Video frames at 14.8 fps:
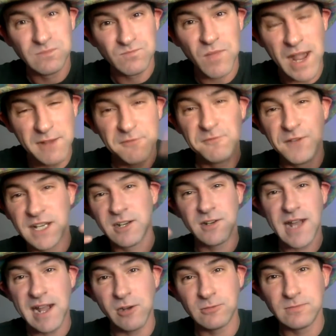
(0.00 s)
I
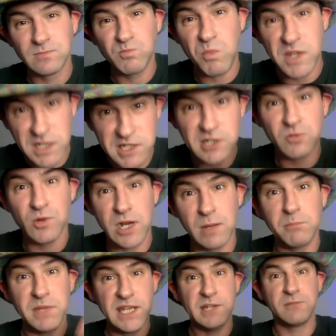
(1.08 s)
figured out eating raw
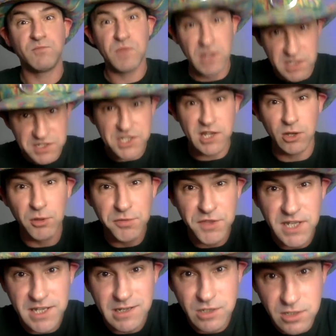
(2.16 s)
meat is
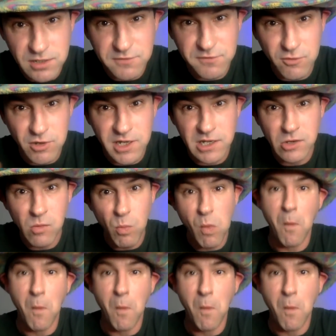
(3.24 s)
healthy and good for you